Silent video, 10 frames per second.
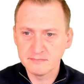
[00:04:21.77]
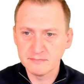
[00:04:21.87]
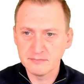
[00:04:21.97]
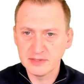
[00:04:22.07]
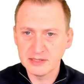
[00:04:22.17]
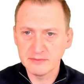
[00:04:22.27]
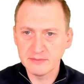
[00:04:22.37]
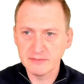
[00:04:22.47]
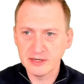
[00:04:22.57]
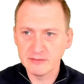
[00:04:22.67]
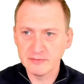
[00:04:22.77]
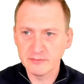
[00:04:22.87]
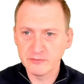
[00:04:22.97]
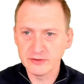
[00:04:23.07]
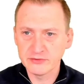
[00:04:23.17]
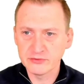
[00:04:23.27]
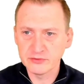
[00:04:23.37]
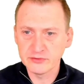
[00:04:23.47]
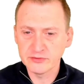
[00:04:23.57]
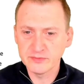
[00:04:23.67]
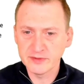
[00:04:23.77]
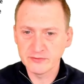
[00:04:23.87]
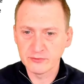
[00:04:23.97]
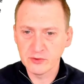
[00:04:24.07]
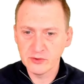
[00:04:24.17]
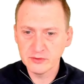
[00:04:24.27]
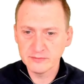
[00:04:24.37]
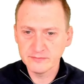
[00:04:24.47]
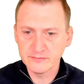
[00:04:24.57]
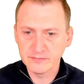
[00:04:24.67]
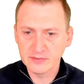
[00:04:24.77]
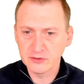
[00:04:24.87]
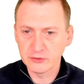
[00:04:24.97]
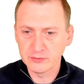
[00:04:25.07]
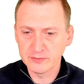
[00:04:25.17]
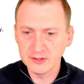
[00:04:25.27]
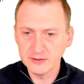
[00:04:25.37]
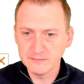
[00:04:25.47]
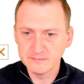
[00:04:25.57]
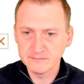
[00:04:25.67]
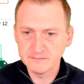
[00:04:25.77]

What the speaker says: Maybe my memory serves me wrong. Could be.